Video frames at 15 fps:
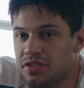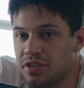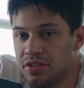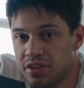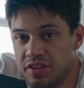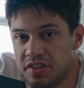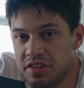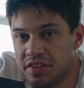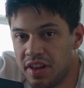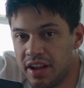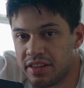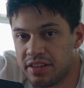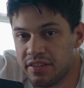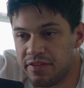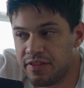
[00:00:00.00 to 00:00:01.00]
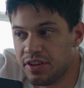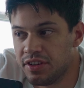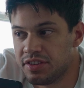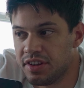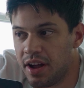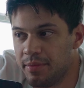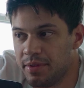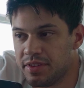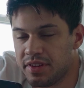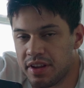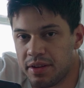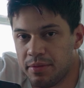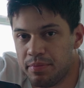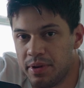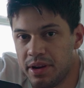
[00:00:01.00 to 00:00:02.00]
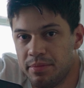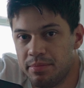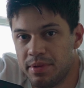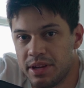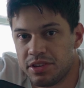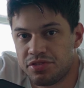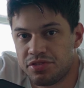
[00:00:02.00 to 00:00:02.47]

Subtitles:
So this is like the first time it's like a pretty big